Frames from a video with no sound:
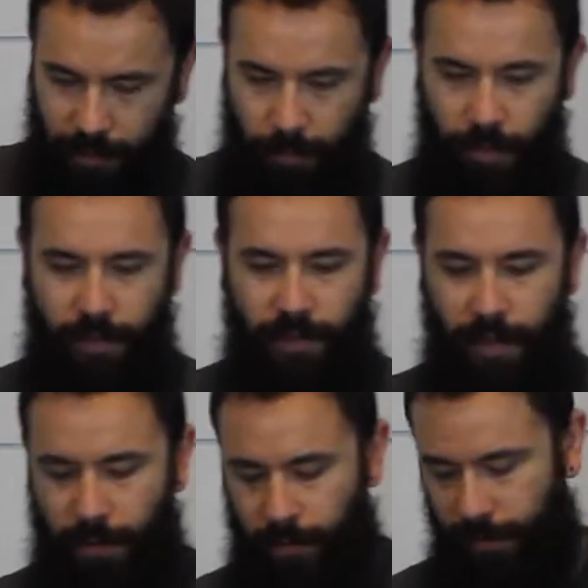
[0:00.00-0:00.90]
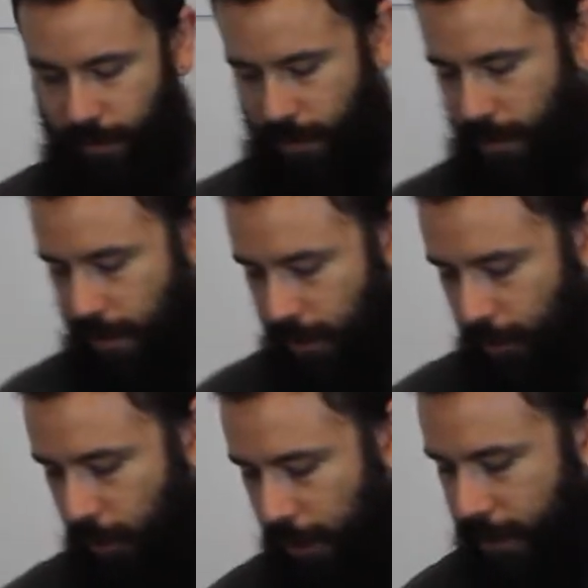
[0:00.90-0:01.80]
some good sales.
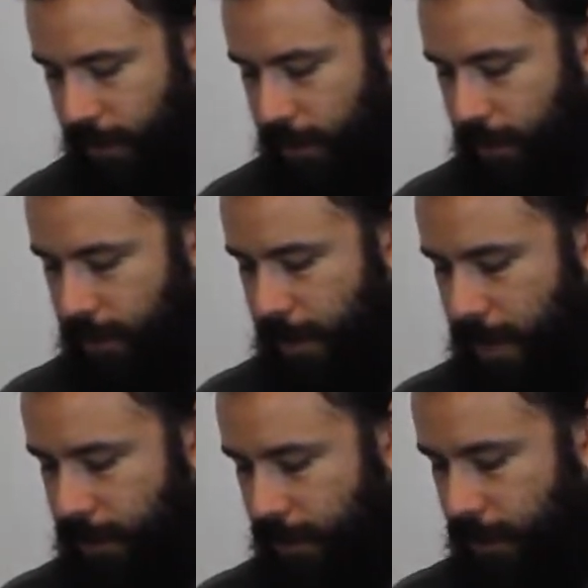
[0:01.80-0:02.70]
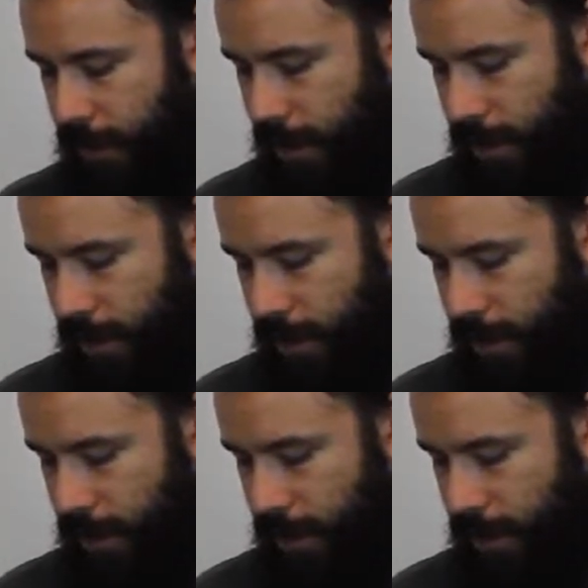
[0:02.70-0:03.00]
What I did was basically,